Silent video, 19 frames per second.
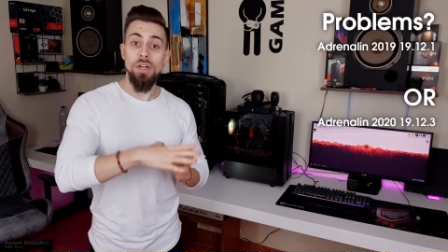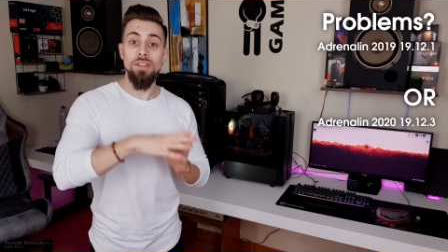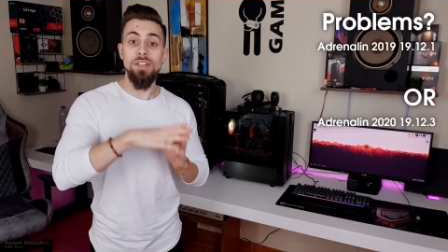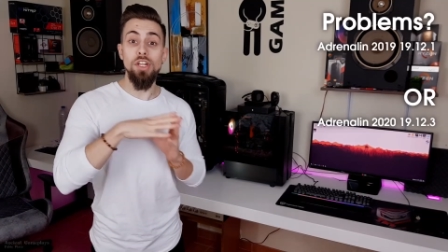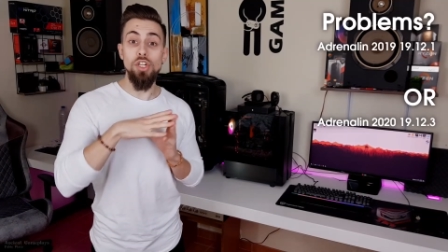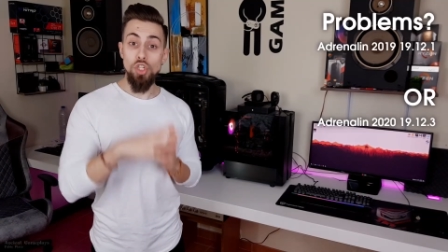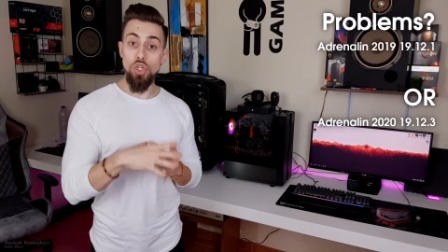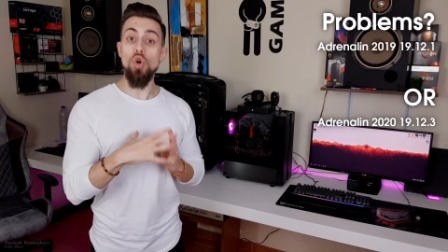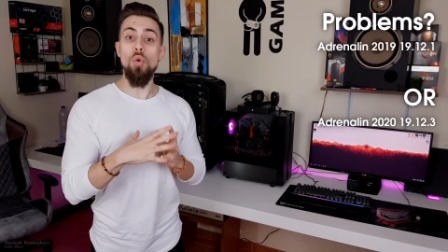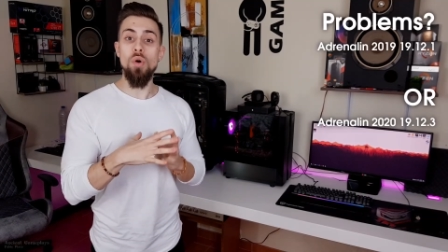the
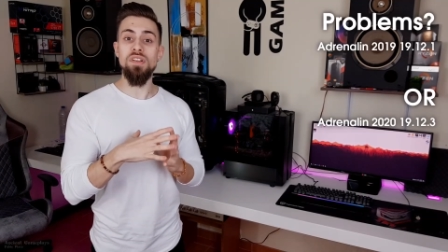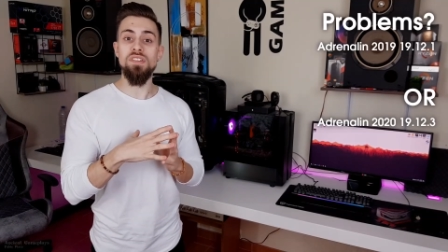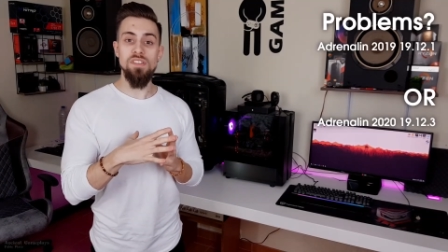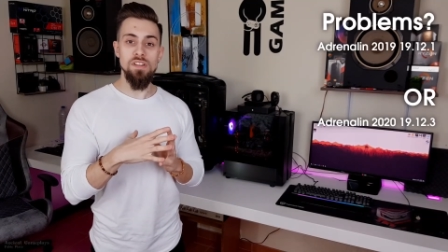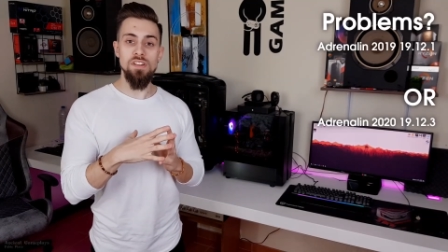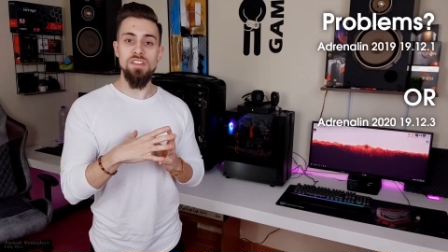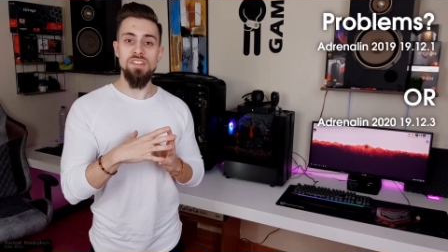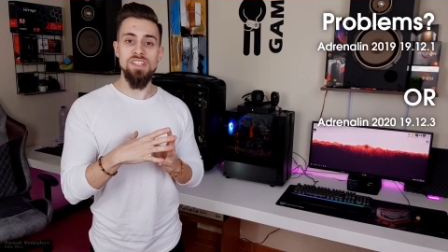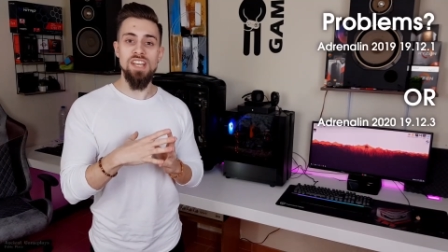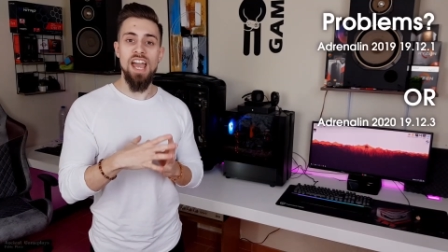newest in
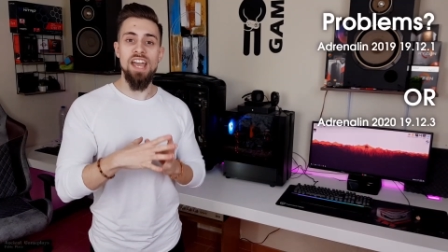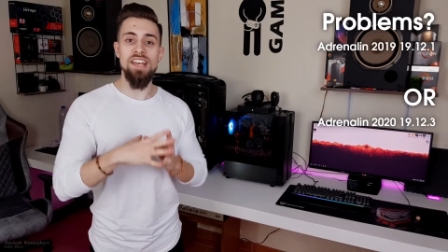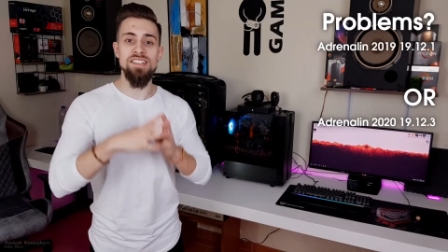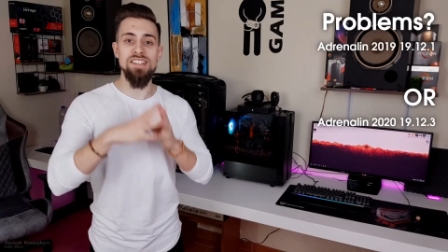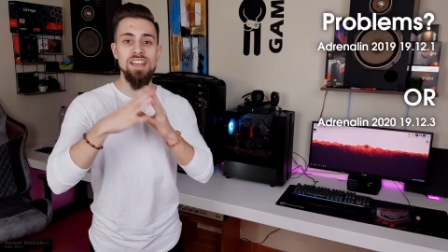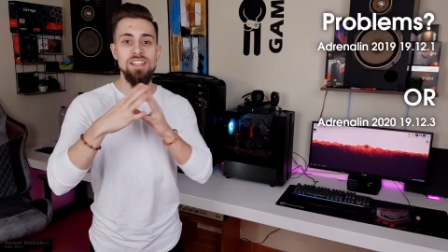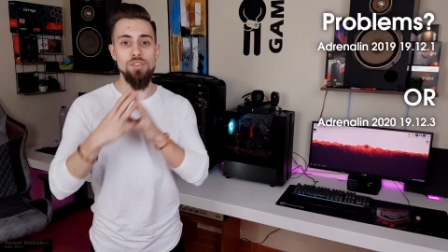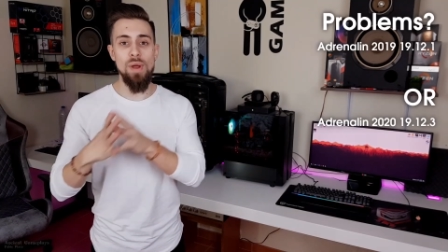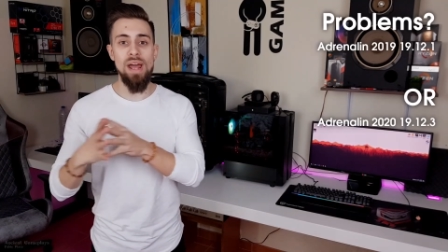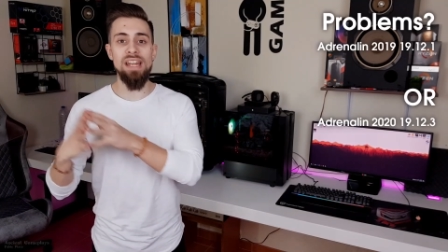this case,
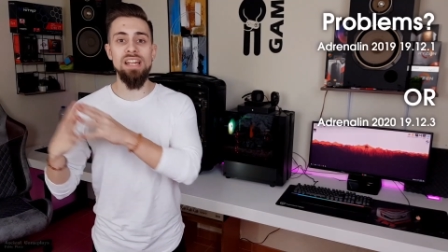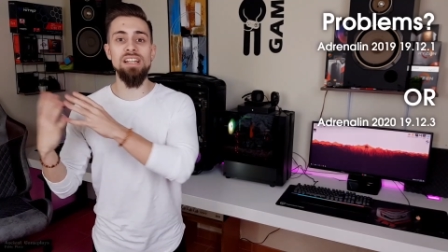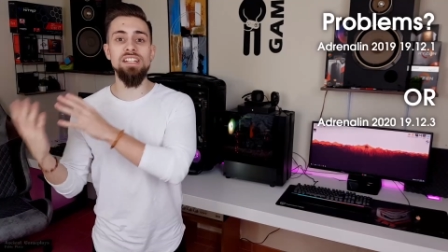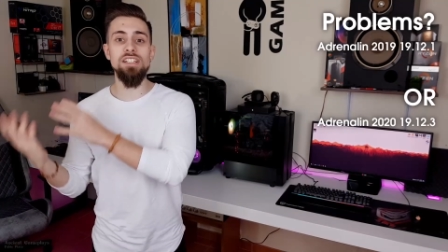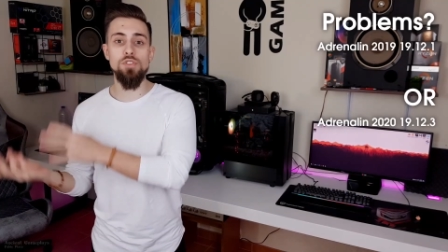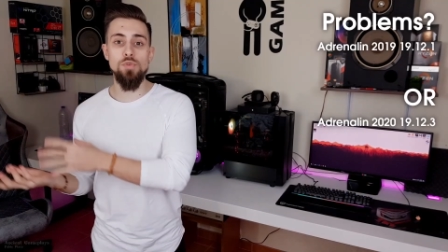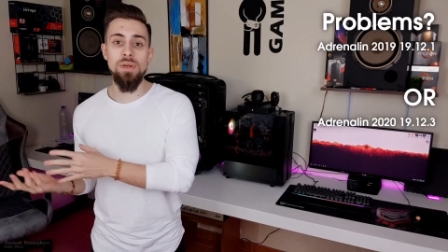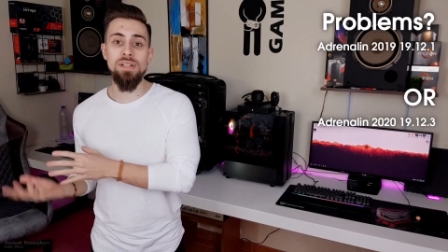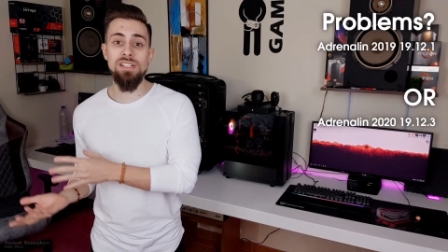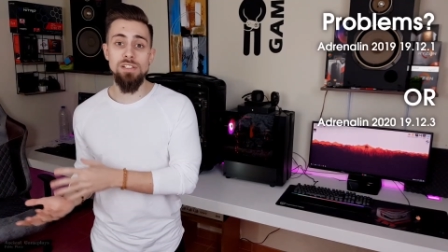Adrenaline
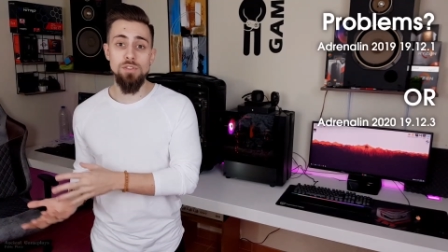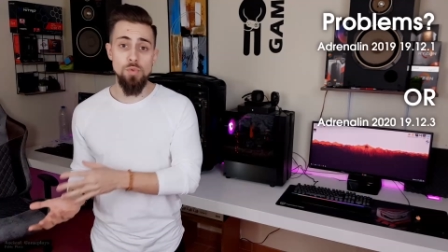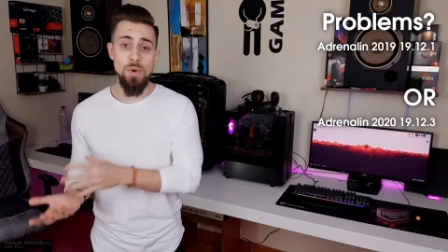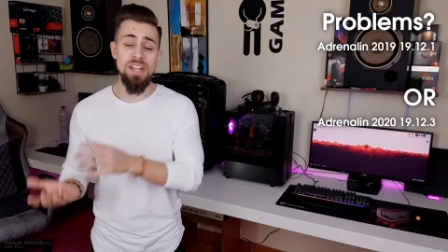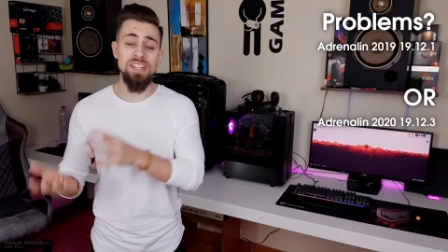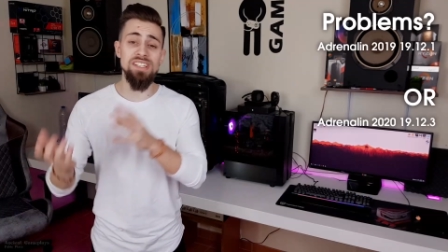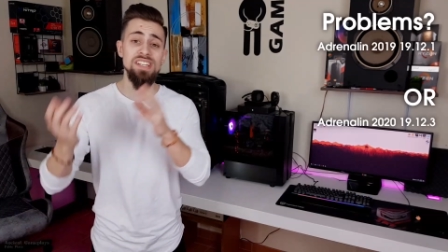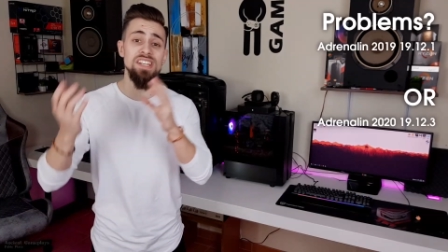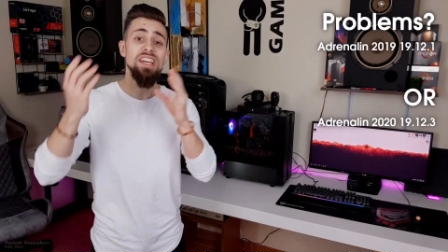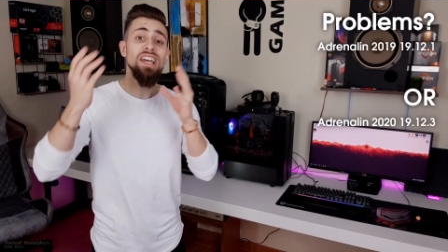
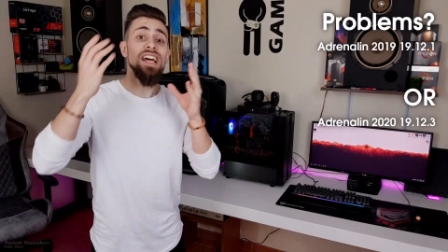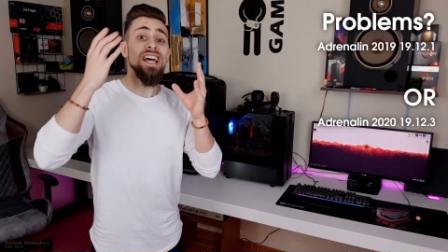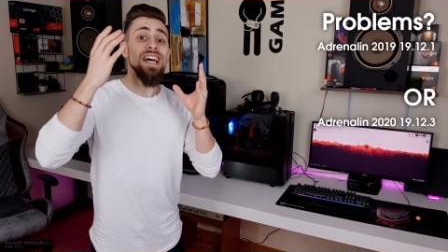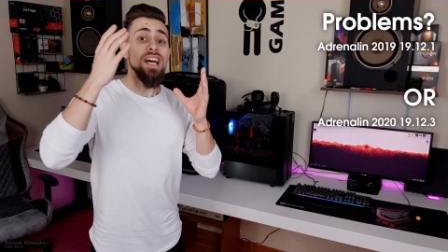2020,